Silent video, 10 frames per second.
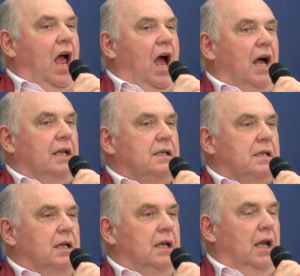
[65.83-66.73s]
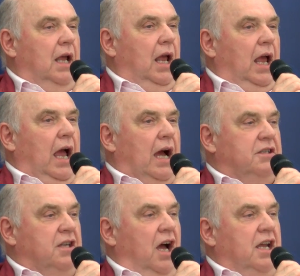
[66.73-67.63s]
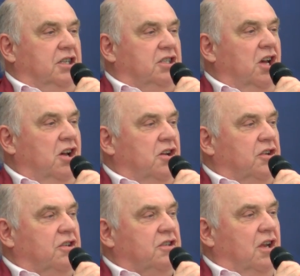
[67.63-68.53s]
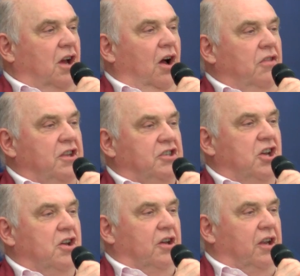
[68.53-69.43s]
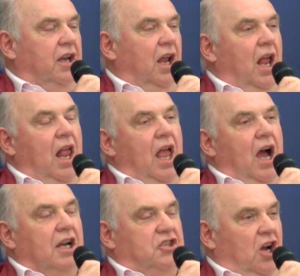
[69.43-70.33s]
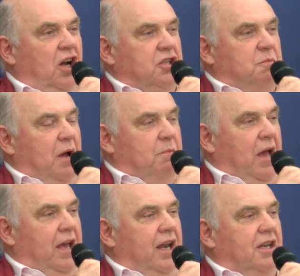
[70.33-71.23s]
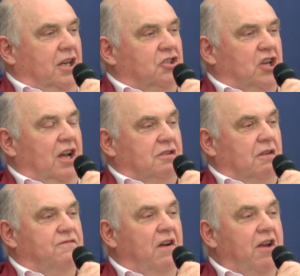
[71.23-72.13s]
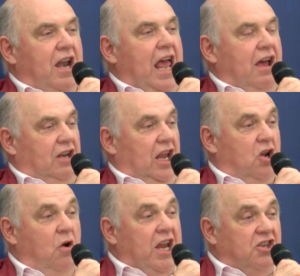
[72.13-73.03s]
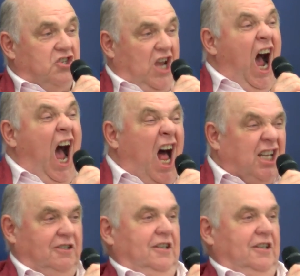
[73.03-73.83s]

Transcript: And as I turned on the turn, I charged my bayonet and shouted very loudly, Queen's Guard!